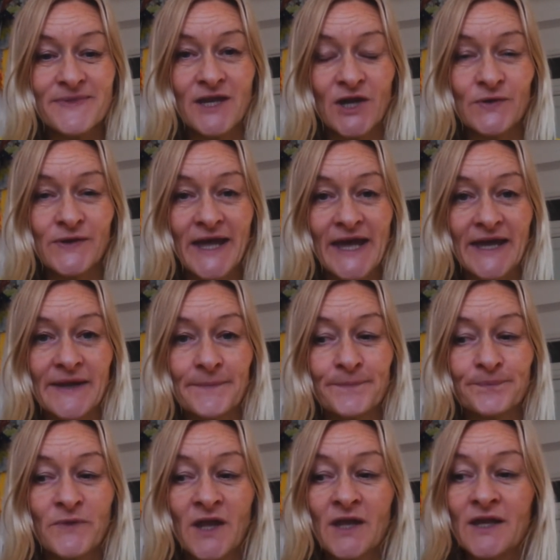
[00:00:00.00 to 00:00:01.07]
Okay,
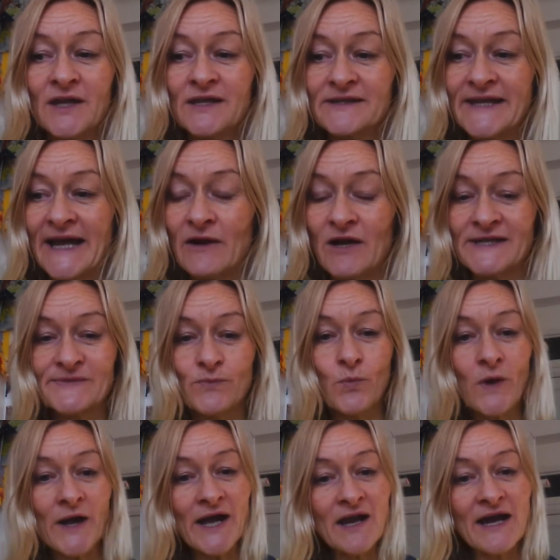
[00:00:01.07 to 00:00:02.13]
now as
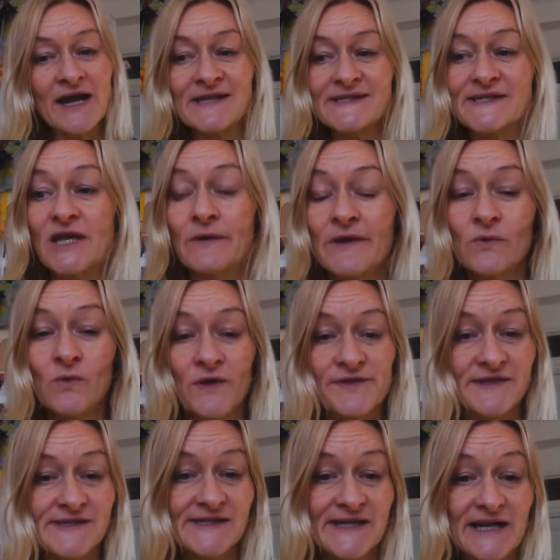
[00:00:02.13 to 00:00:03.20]
well as knowing what the
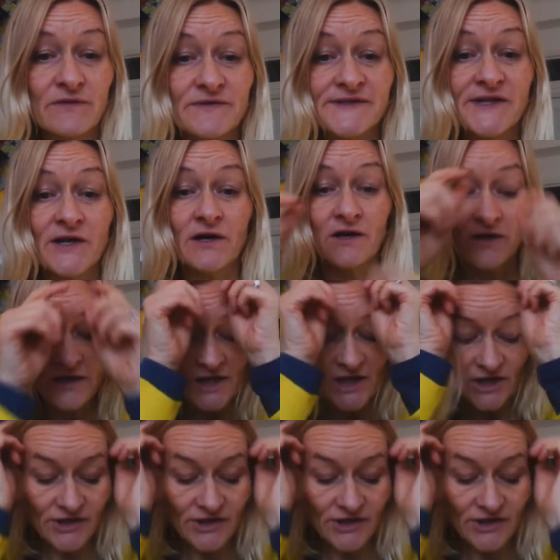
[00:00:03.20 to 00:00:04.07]
sounds are,